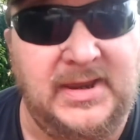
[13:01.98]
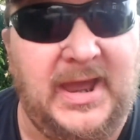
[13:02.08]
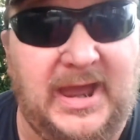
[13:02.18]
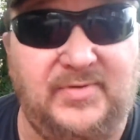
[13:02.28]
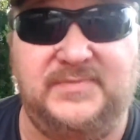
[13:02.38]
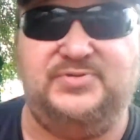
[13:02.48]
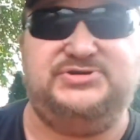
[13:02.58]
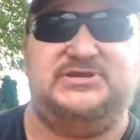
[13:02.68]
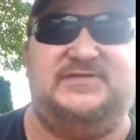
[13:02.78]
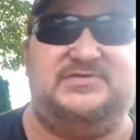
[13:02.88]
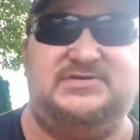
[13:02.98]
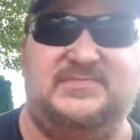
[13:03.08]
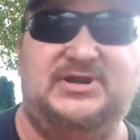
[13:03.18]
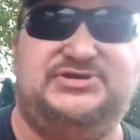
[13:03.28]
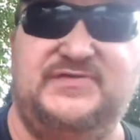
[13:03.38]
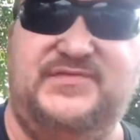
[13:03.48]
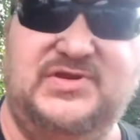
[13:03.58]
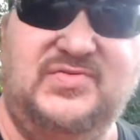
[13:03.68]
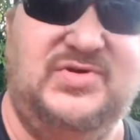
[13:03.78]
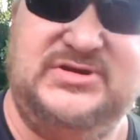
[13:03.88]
I would appreciate it very much if you would